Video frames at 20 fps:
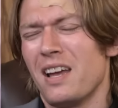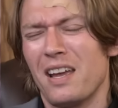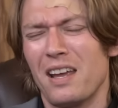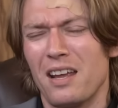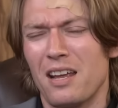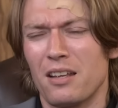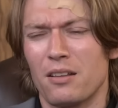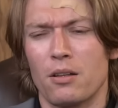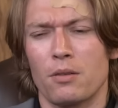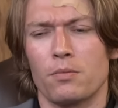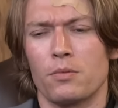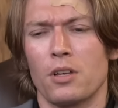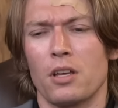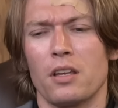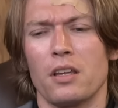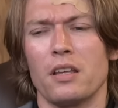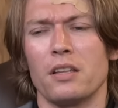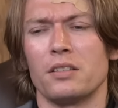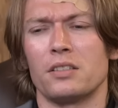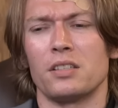
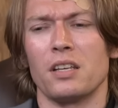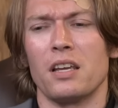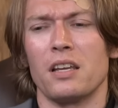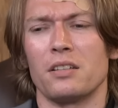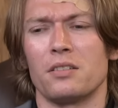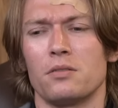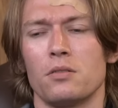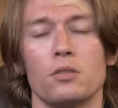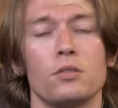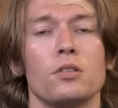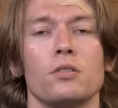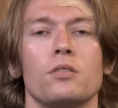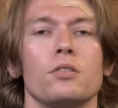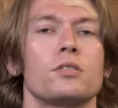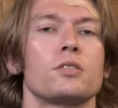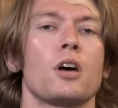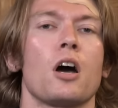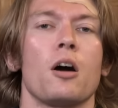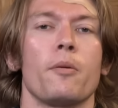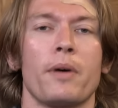The
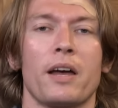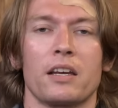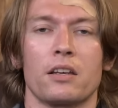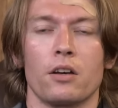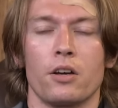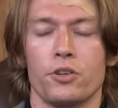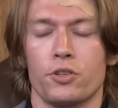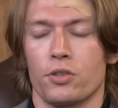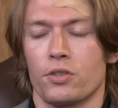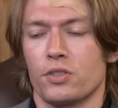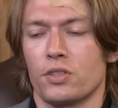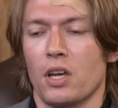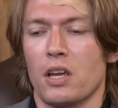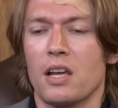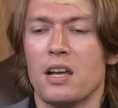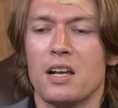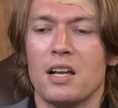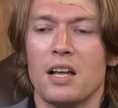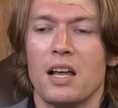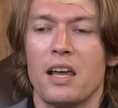tarmac, I should say.
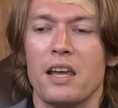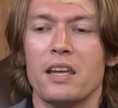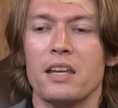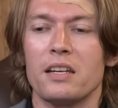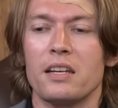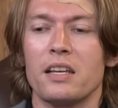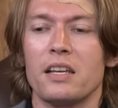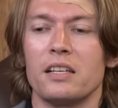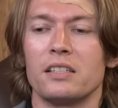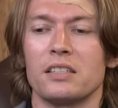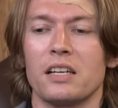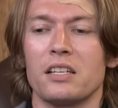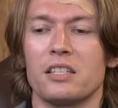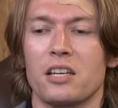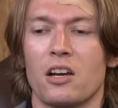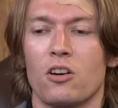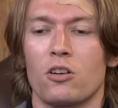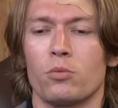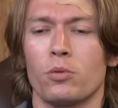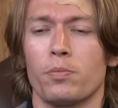It is a
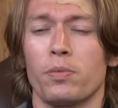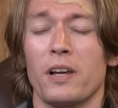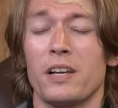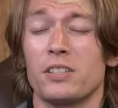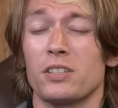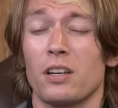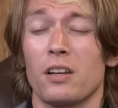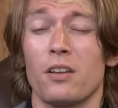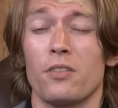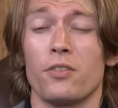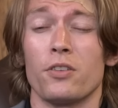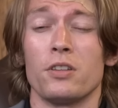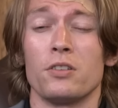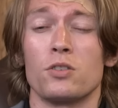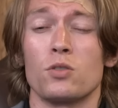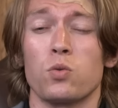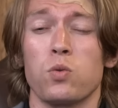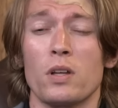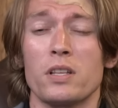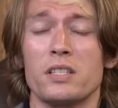terrible place. In
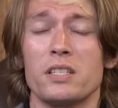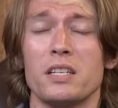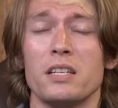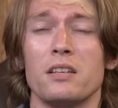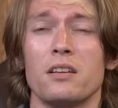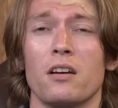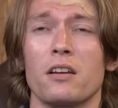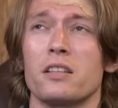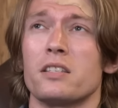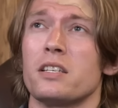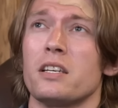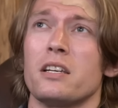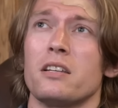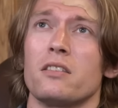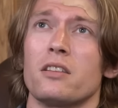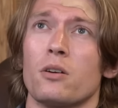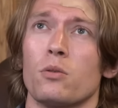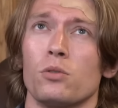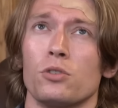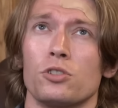2019,
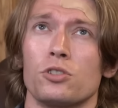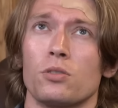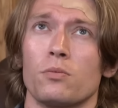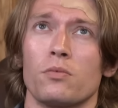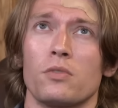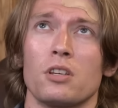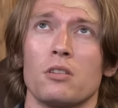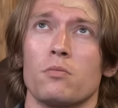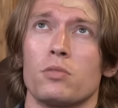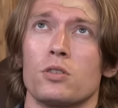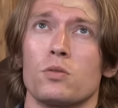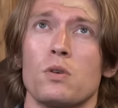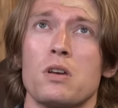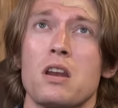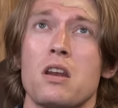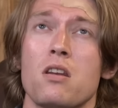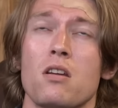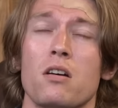there was something between